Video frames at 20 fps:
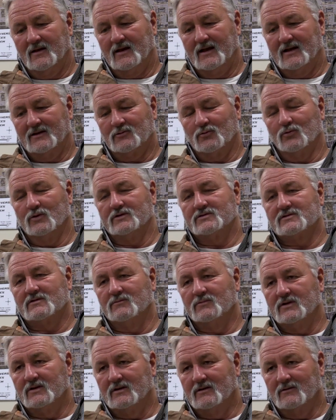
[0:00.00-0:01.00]
at the risk
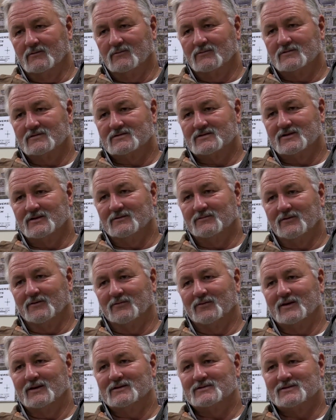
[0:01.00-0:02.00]
of being
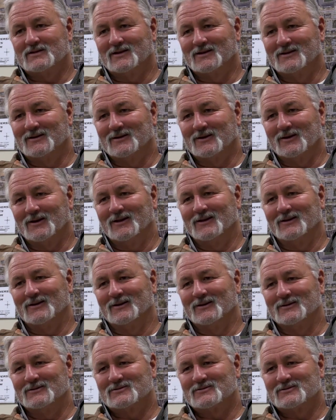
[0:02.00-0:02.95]
self-effacing in the